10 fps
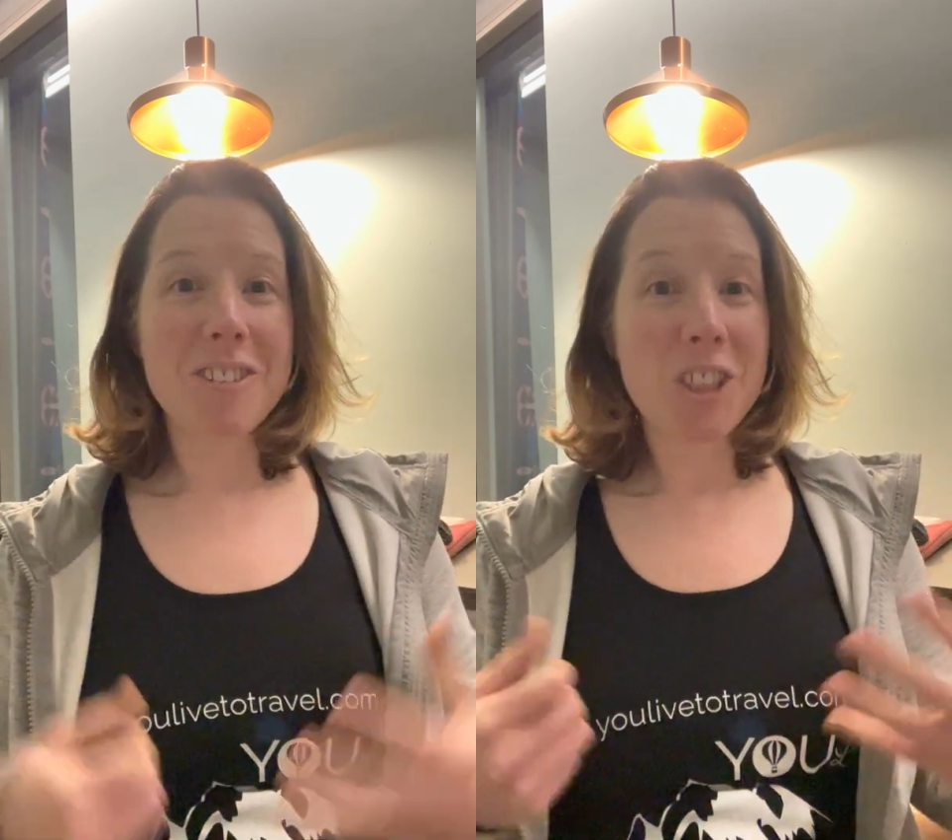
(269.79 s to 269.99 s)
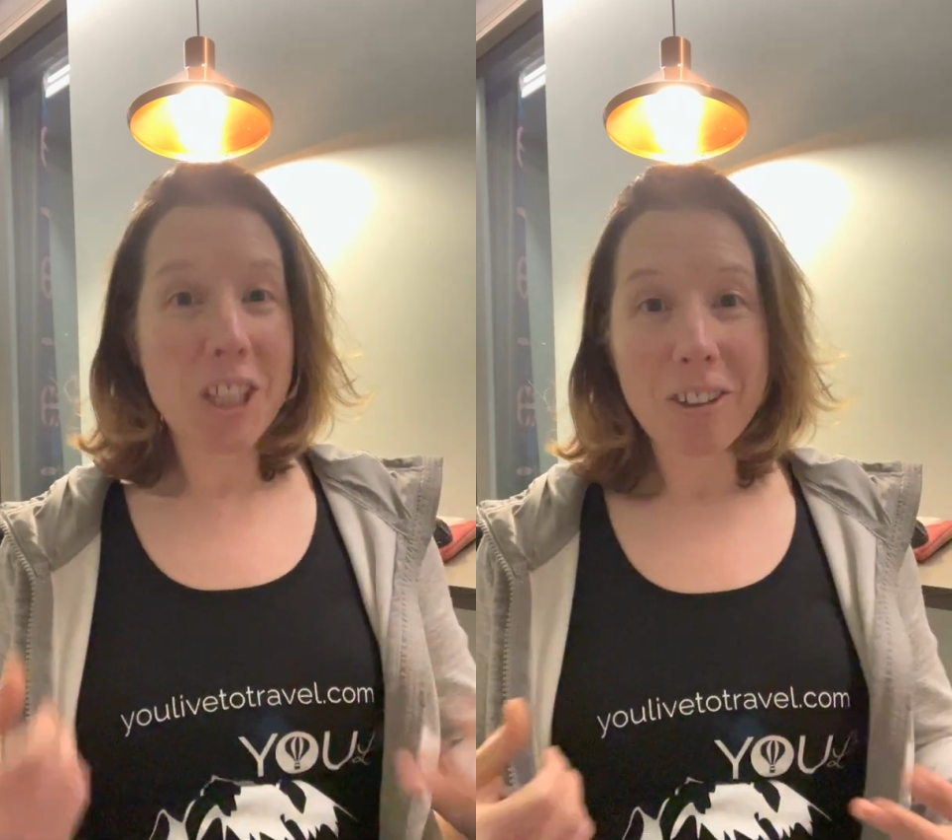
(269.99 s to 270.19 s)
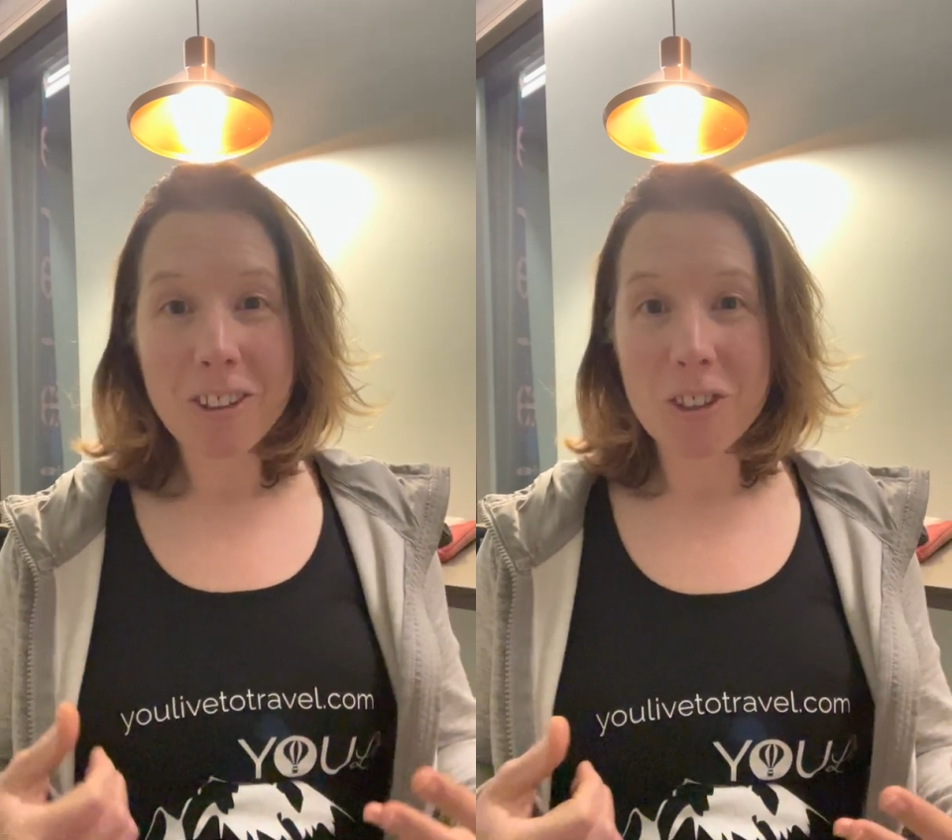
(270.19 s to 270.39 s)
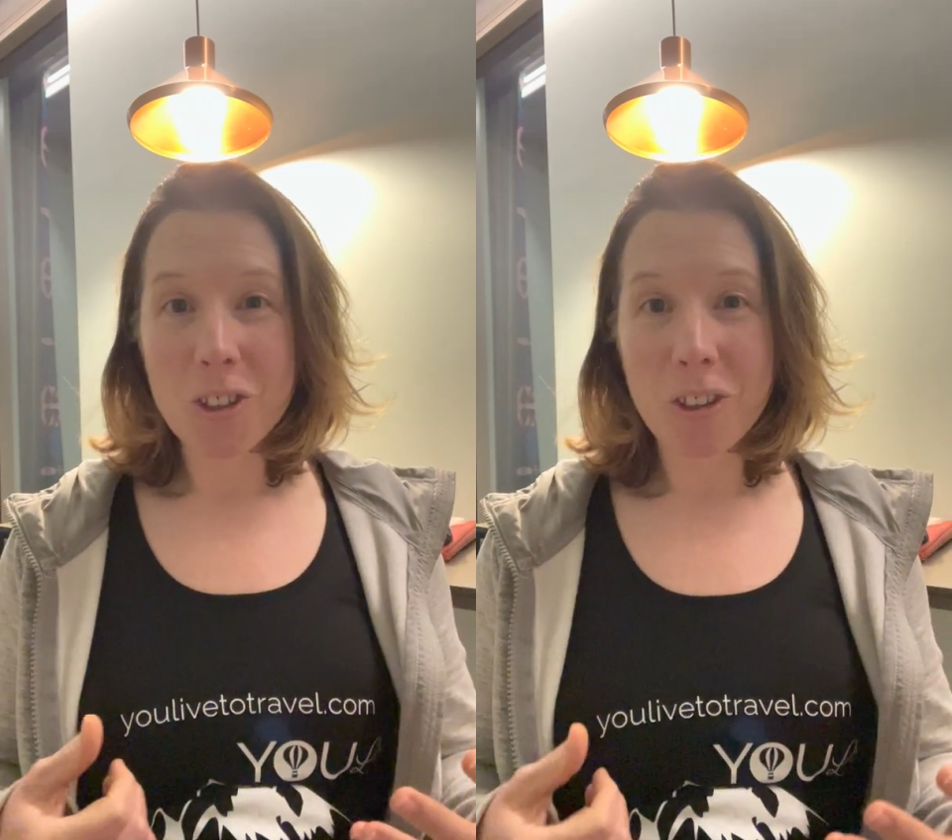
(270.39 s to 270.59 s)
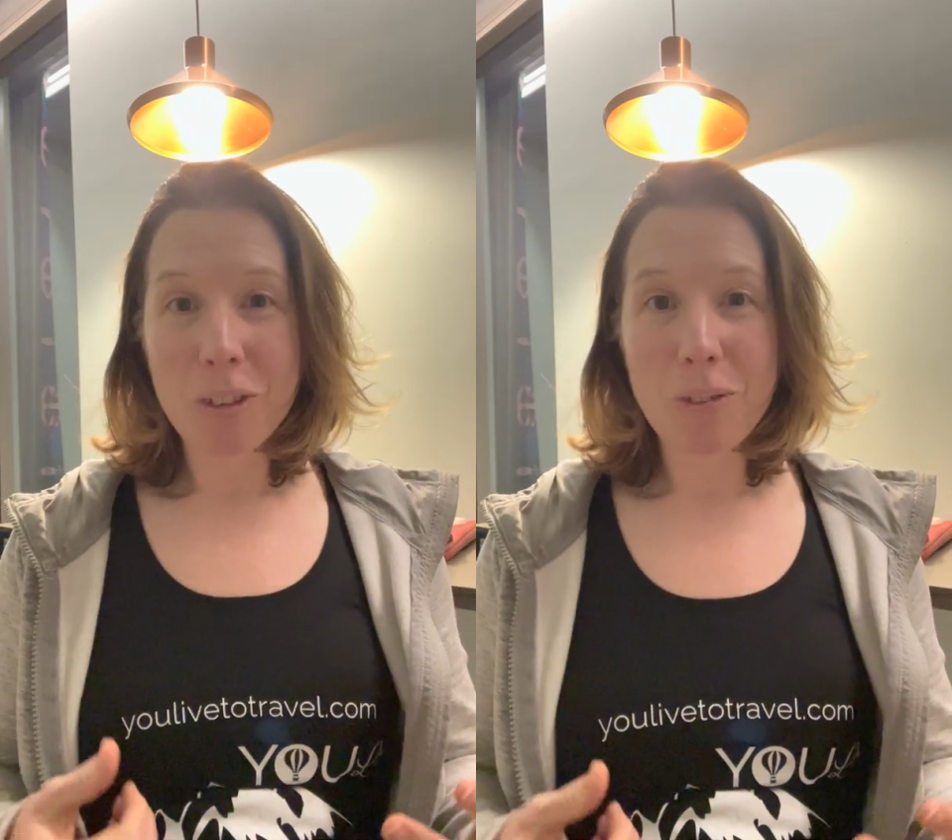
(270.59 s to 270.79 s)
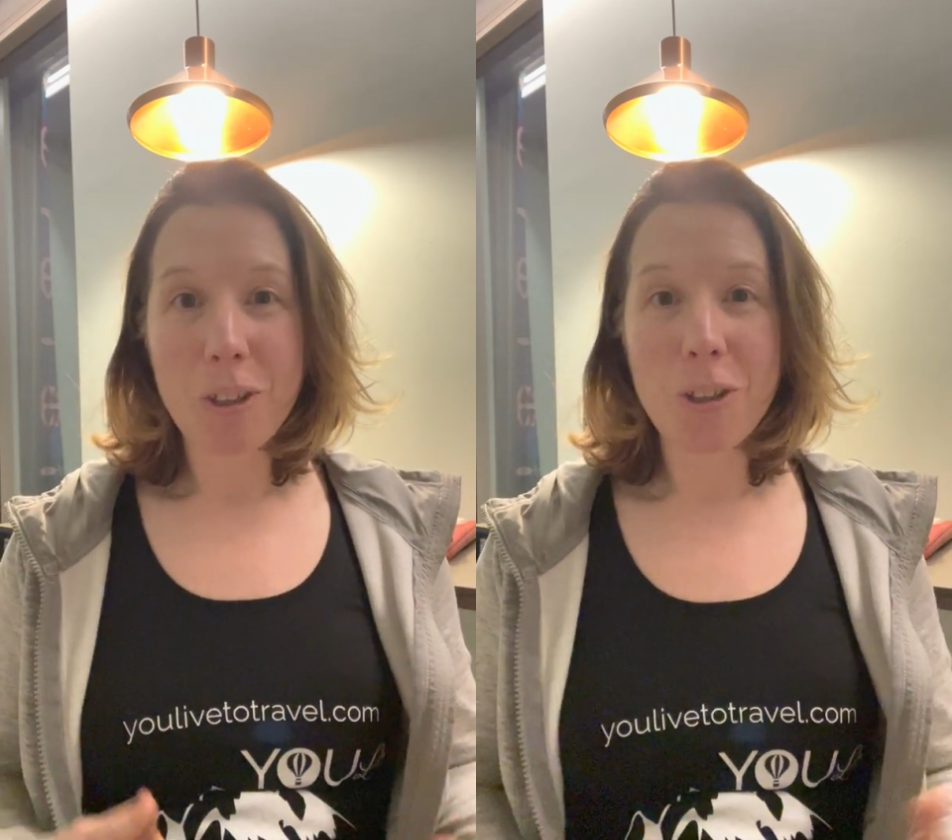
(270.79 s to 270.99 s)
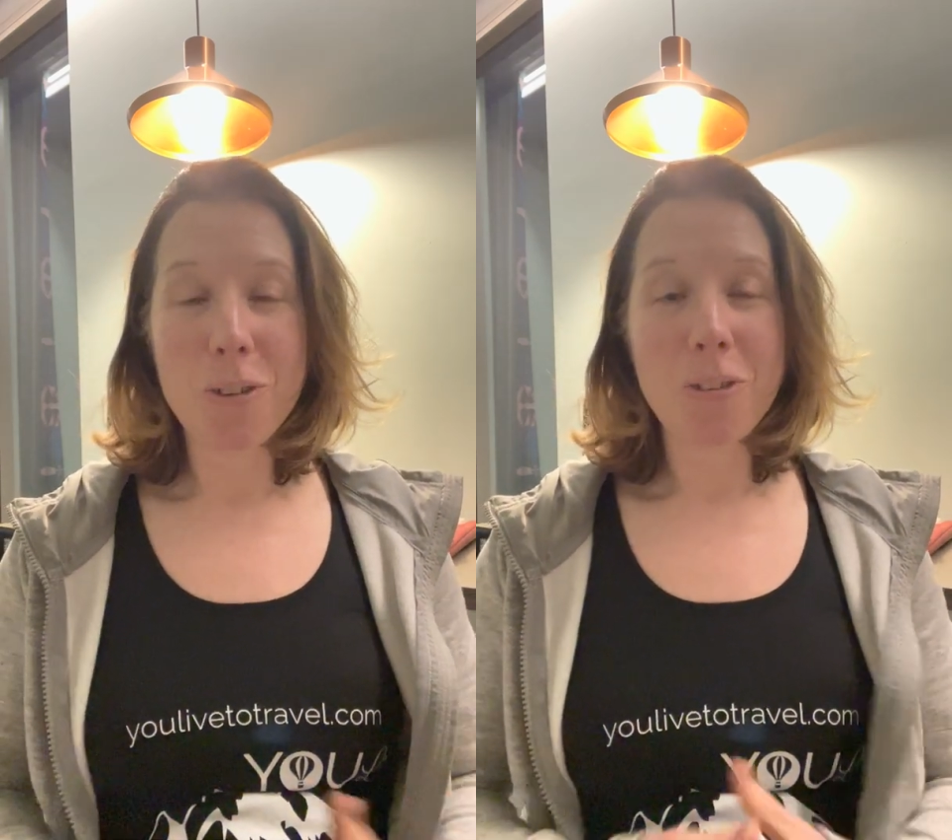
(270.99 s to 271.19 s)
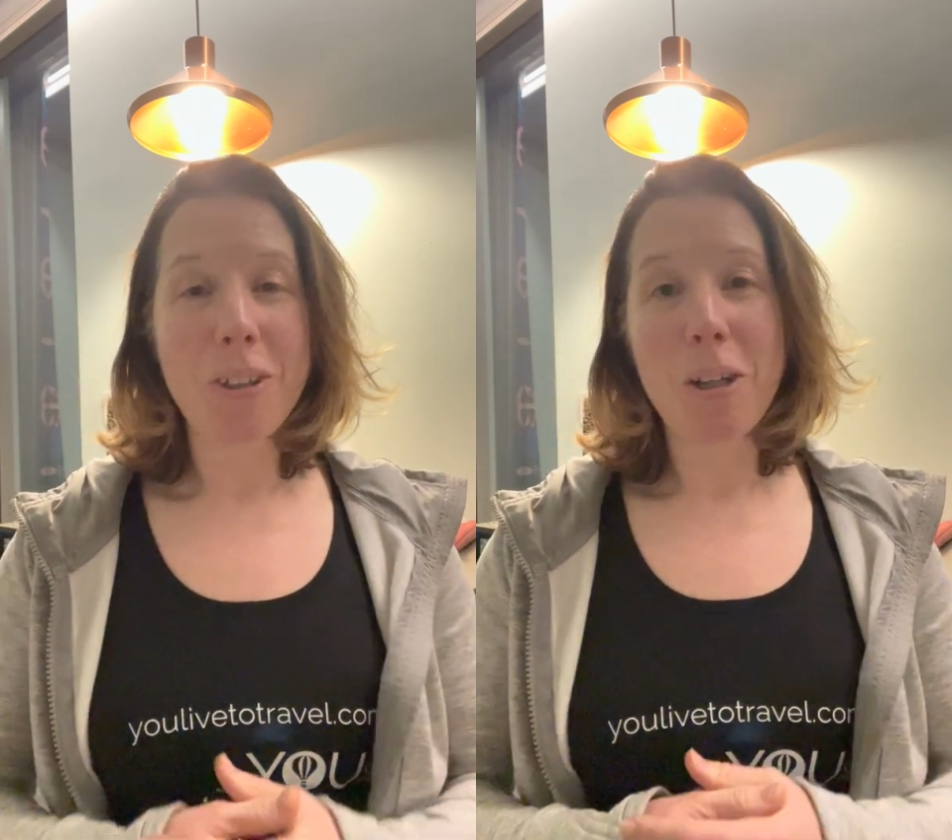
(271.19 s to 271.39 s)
sharing this journey with you.